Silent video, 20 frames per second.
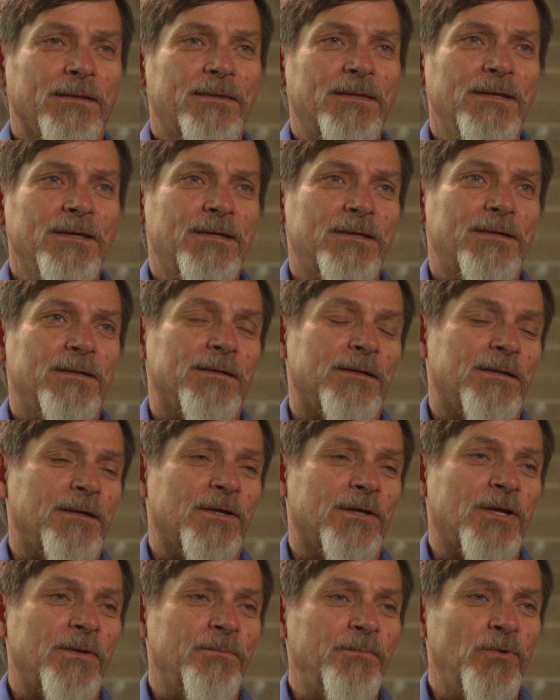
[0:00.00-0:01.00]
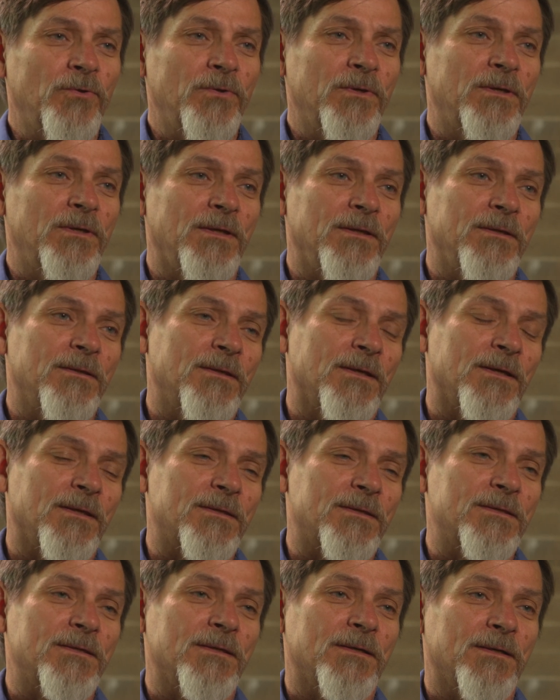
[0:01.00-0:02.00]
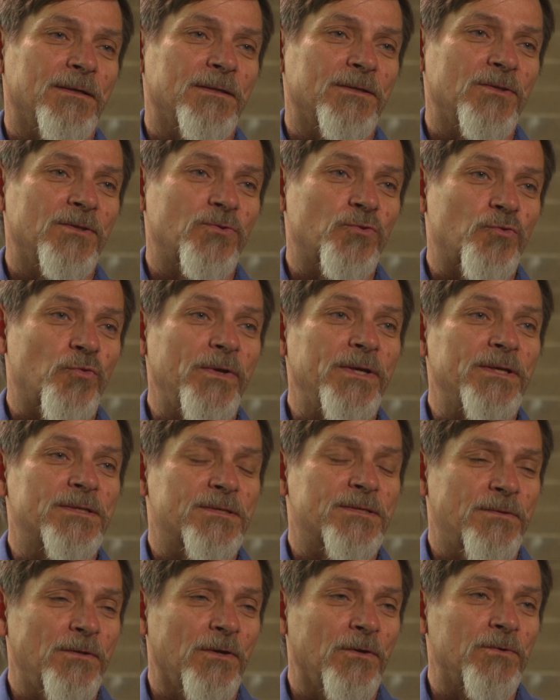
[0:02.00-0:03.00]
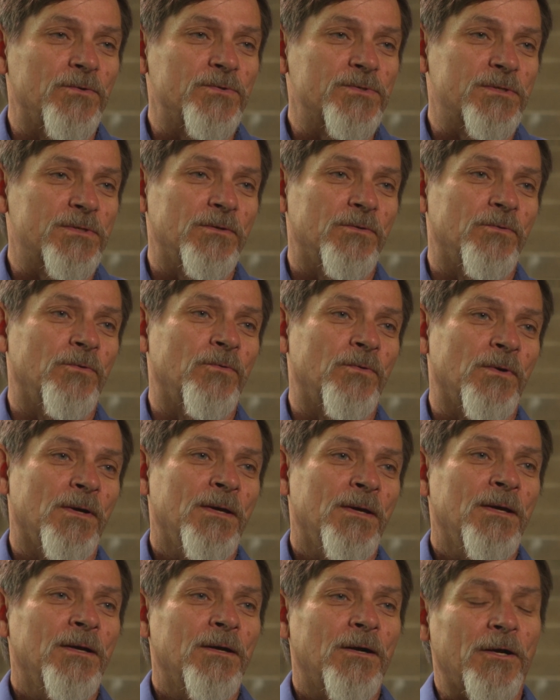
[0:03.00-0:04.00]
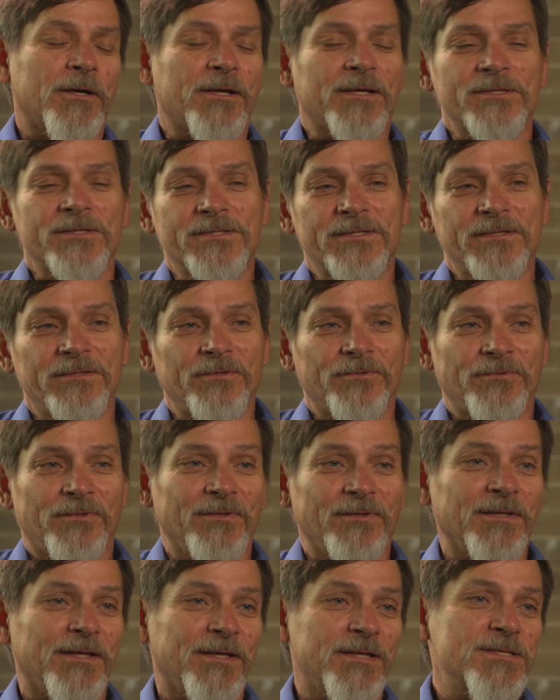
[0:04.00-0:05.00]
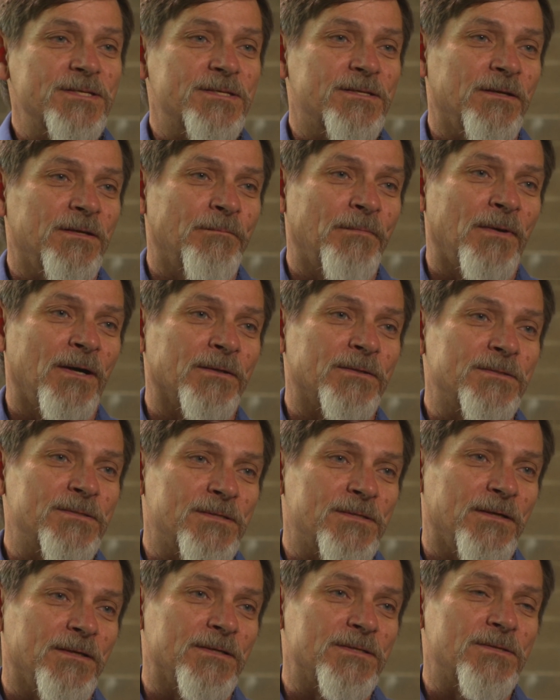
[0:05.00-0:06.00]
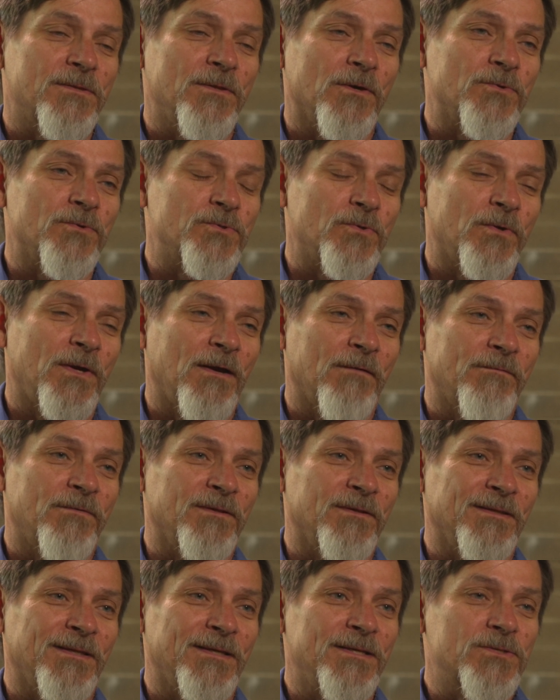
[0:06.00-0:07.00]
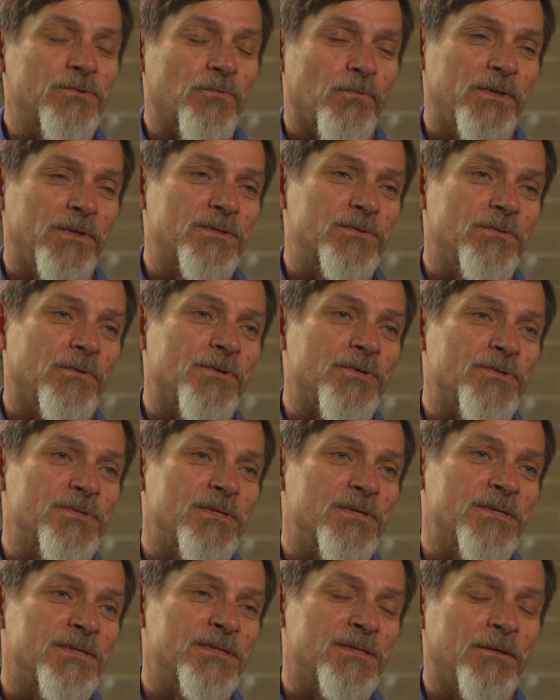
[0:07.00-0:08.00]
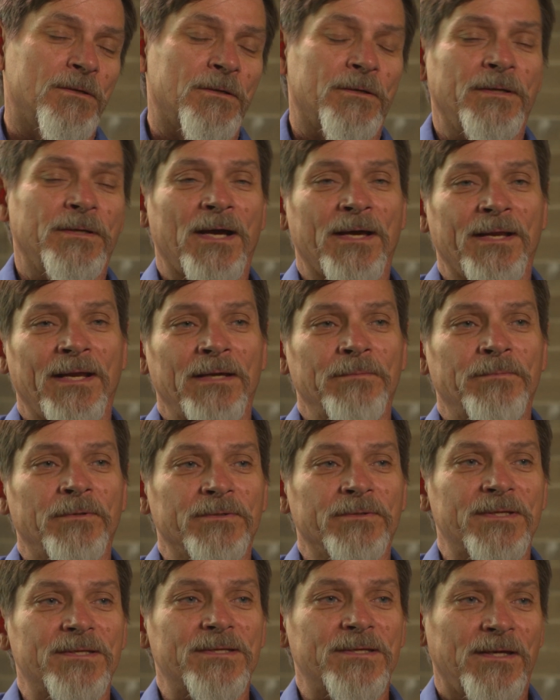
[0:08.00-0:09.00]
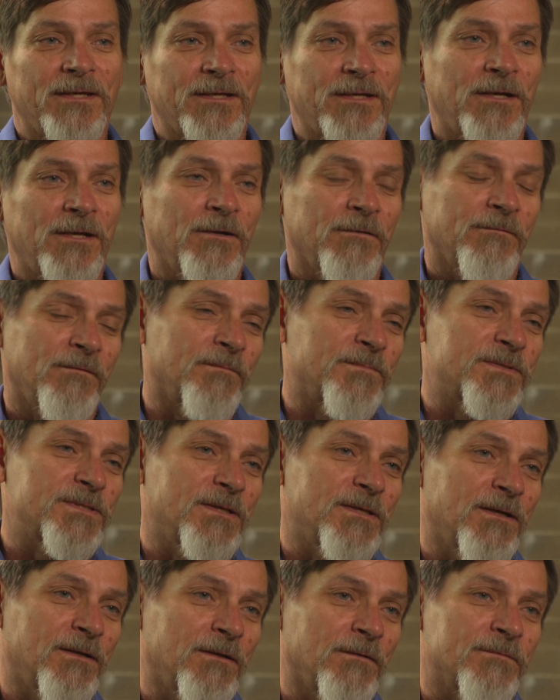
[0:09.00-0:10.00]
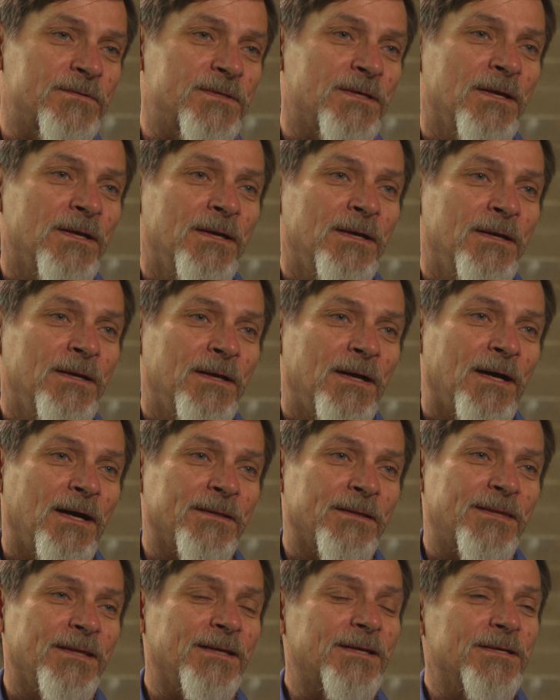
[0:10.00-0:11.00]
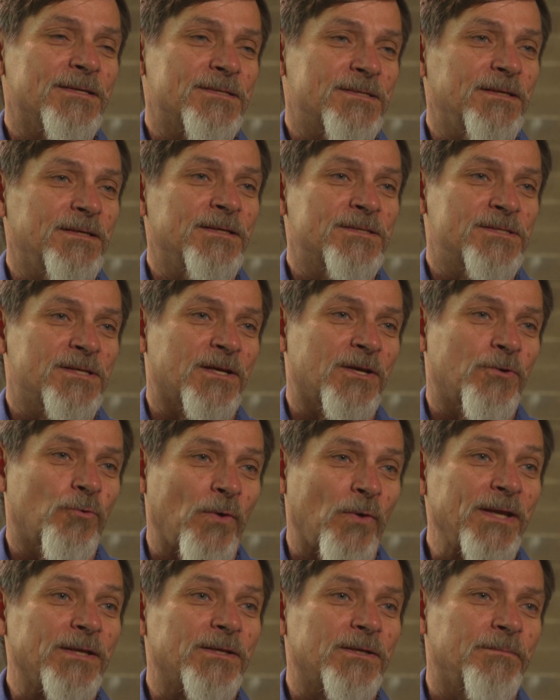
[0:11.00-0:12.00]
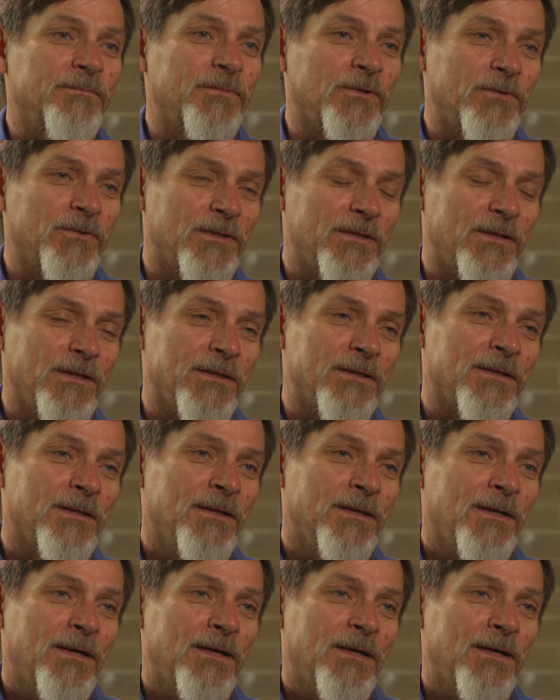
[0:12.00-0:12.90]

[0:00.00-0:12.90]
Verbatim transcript: I think a community that treats those who are considered the least amongst us, those who have the least resources and are not able to take care of themselves, I think is a great community.